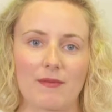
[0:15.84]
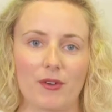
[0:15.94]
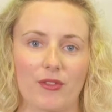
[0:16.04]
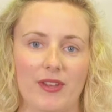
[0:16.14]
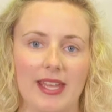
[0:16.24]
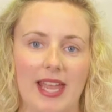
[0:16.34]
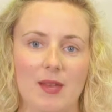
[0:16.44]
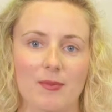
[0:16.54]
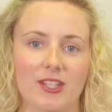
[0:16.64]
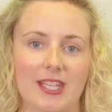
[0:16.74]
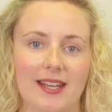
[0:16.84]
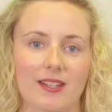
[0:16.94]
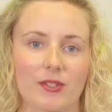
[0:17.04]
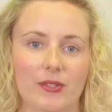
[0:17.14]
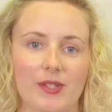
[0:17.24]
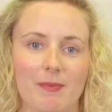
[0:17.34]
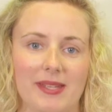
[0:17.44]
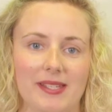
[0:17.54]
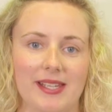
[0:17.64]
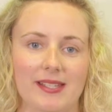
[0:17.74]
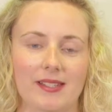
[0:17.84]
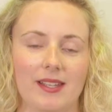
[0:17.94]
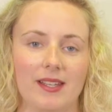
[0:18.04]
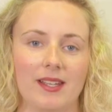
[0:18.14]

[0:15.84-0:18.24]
Level 3 Cambridge Technicals in Business.